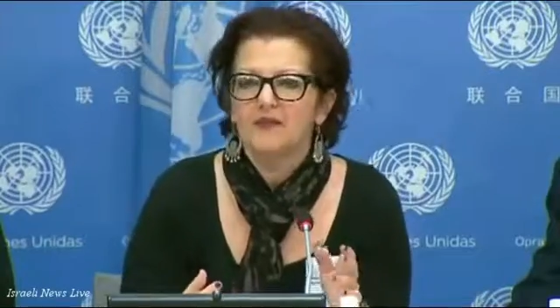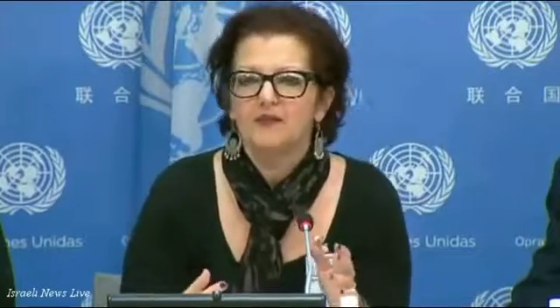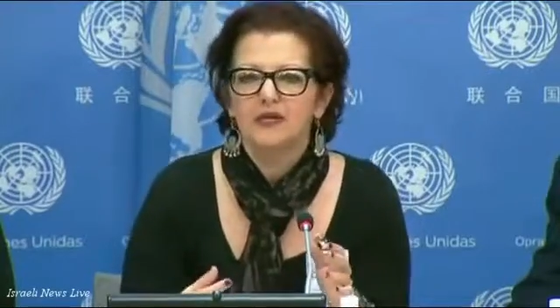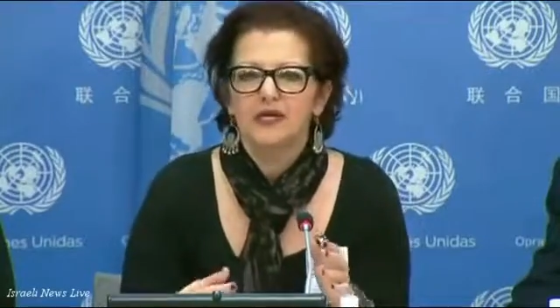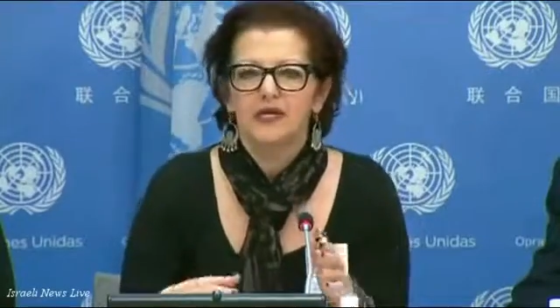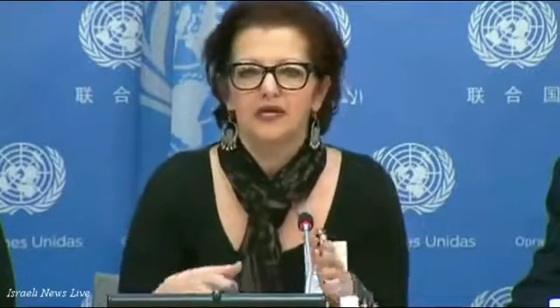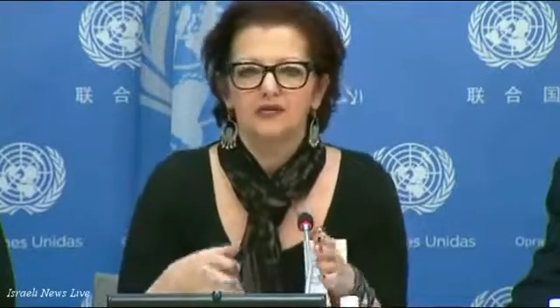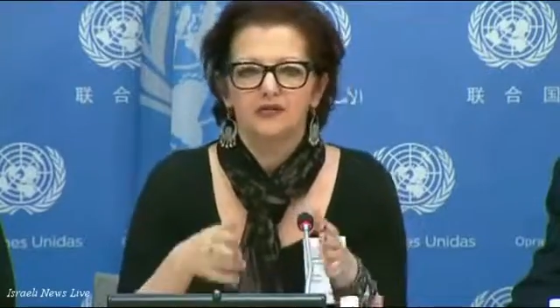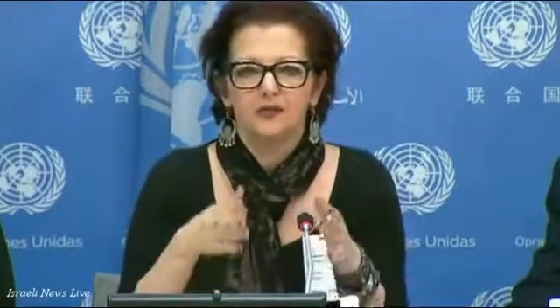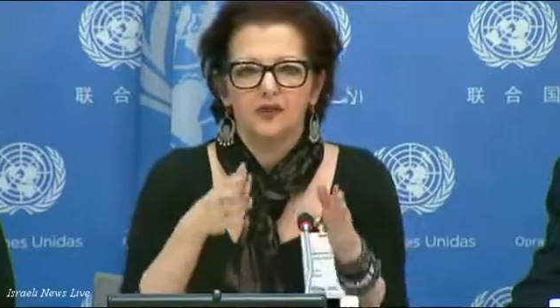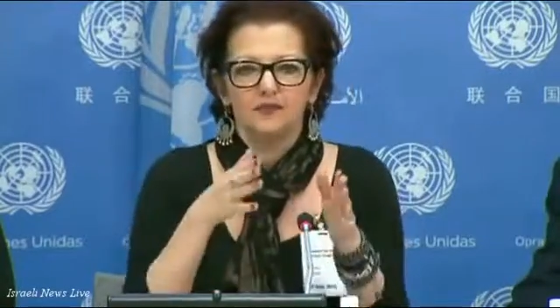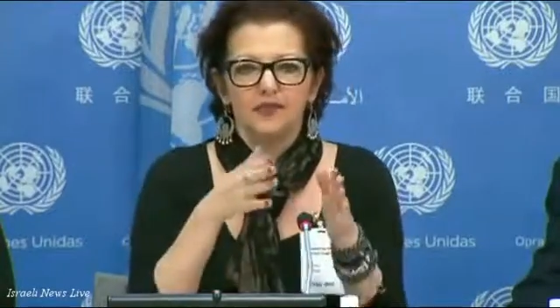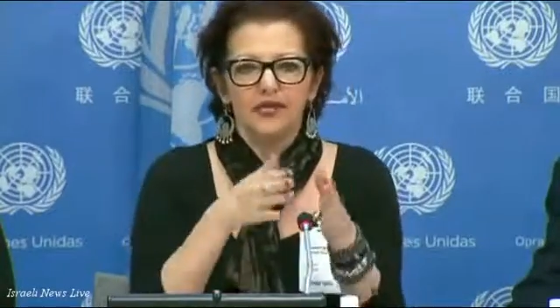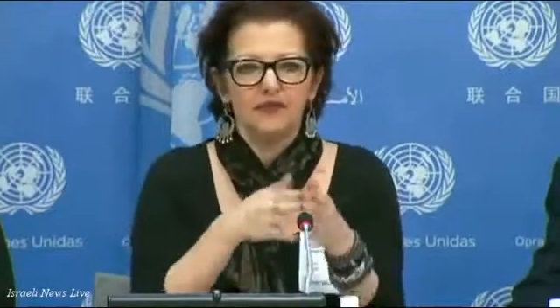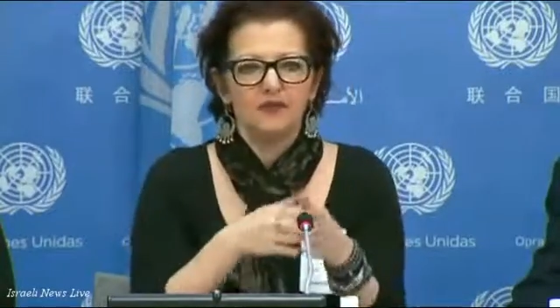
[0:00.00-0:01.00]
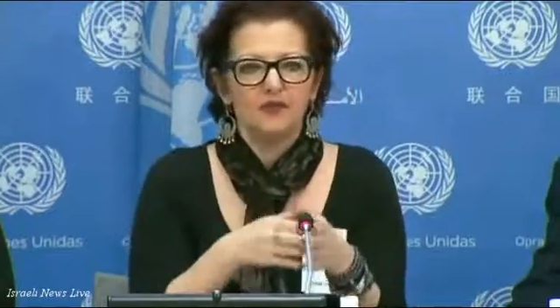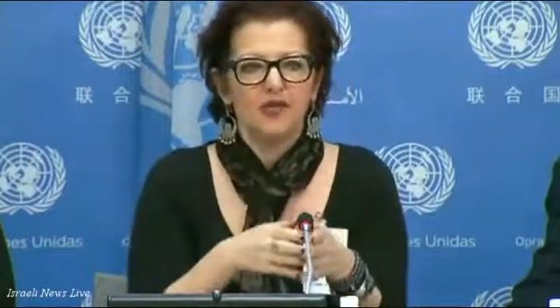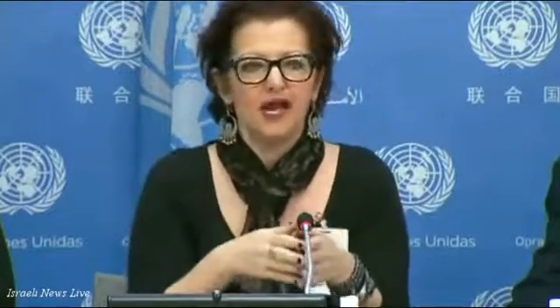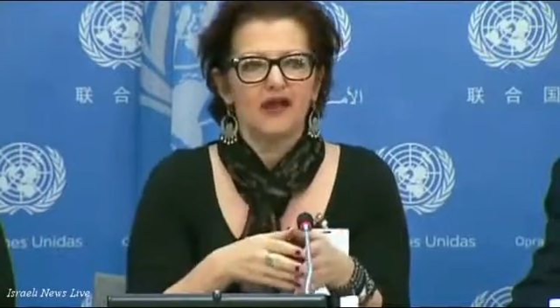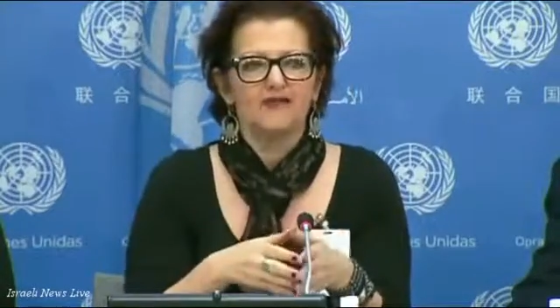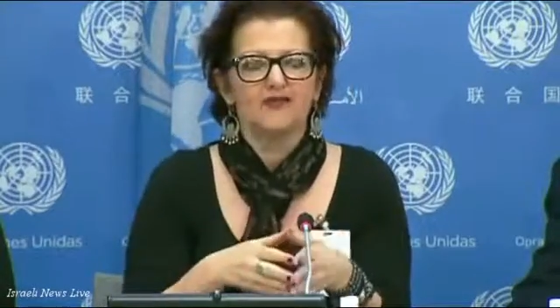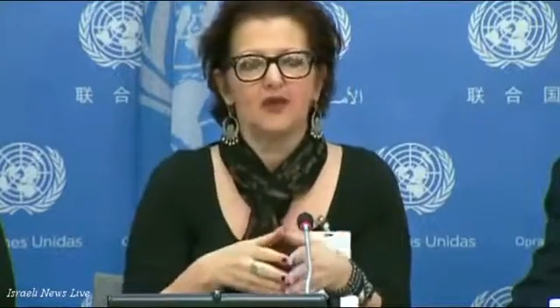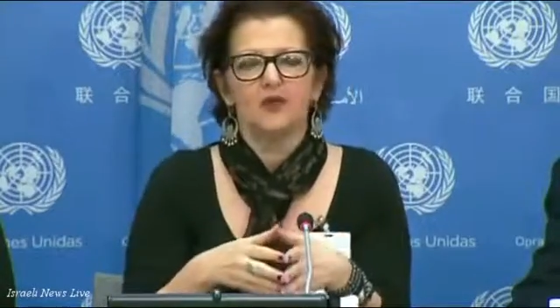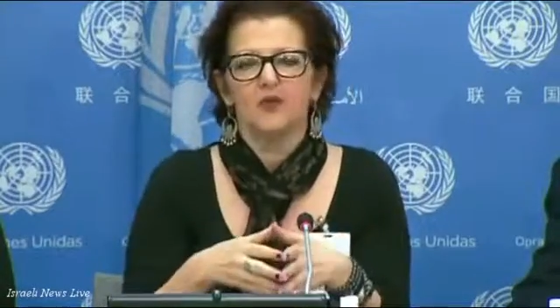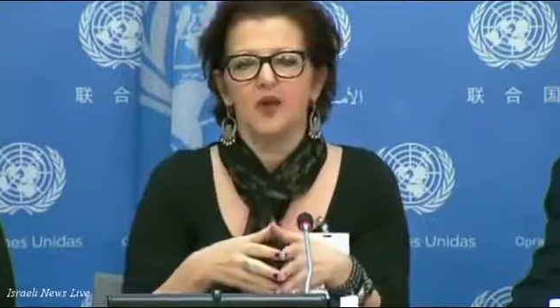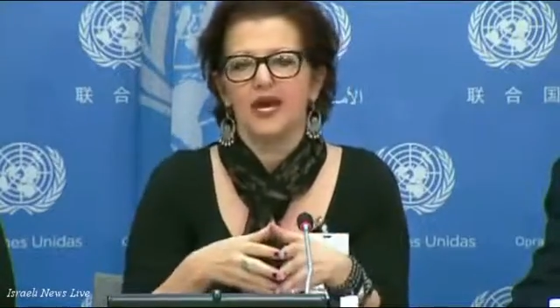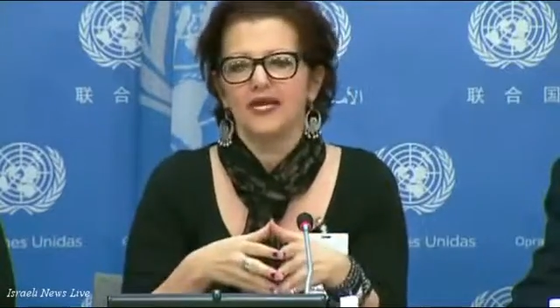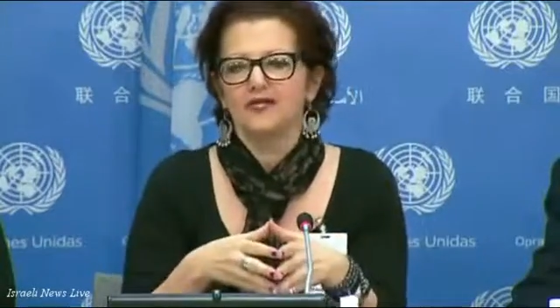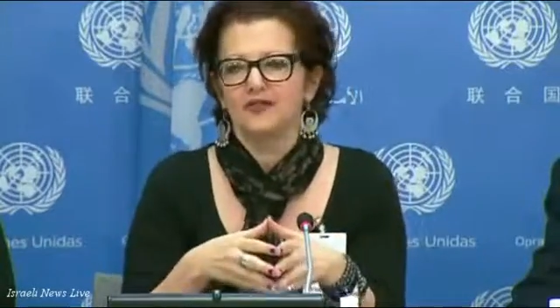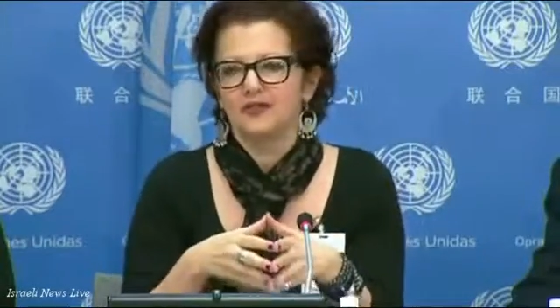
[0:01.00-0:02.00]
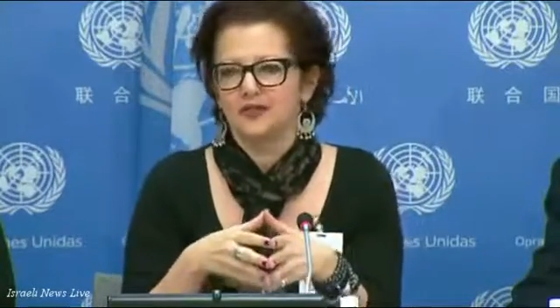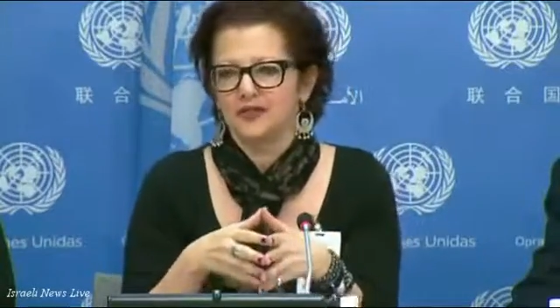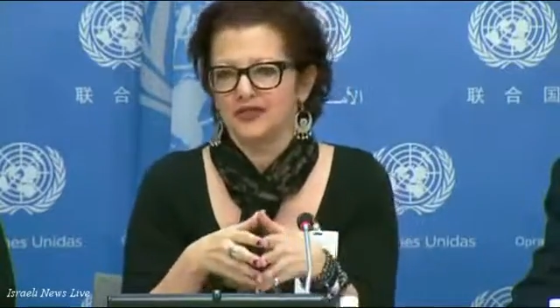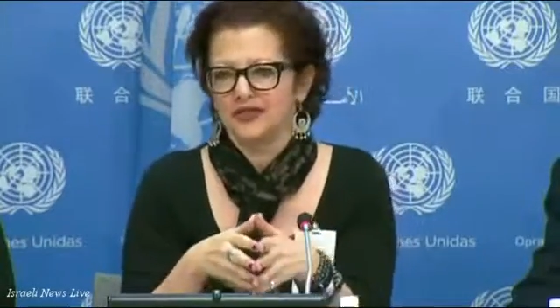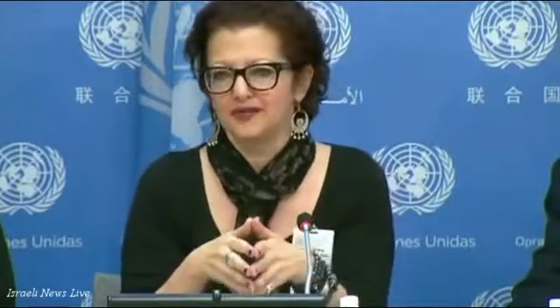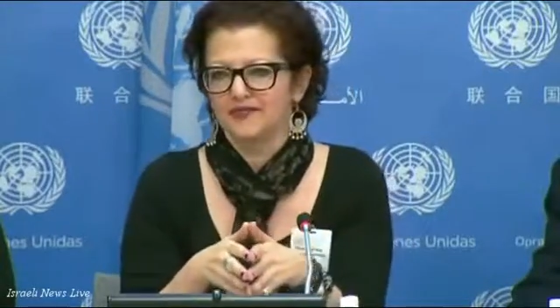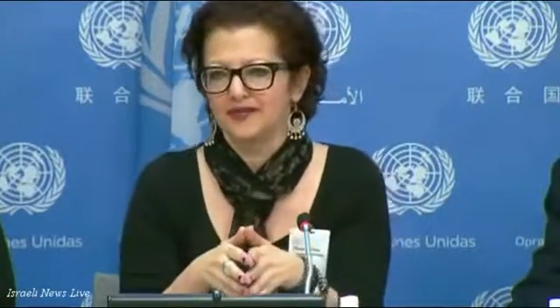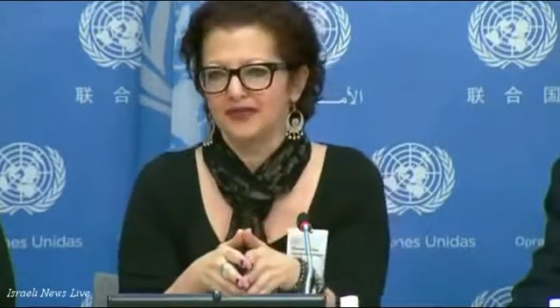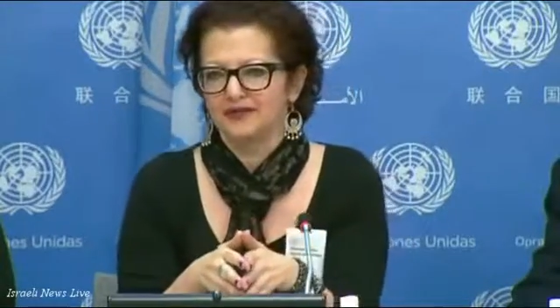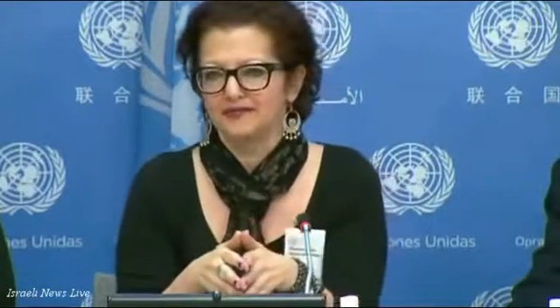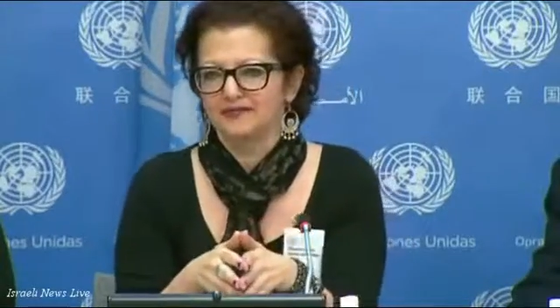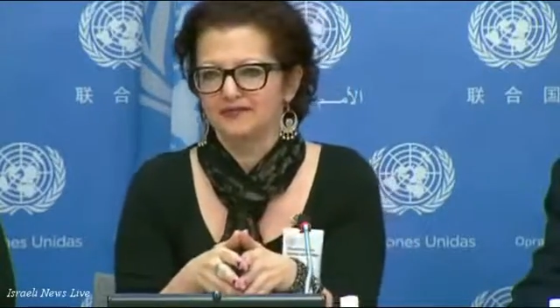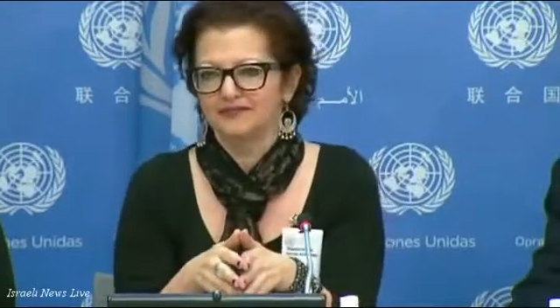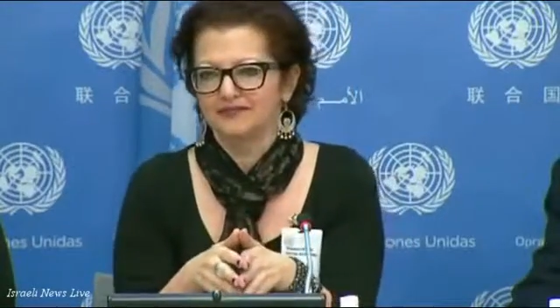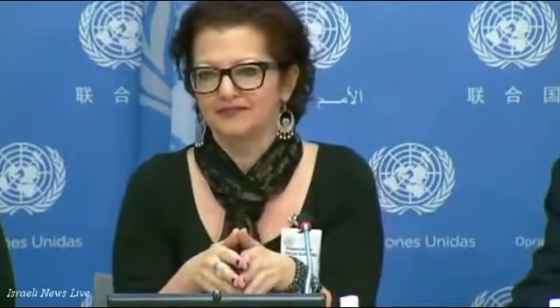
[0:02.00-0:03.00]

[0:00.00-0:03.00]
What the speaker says: Because when people have no way to earn a living,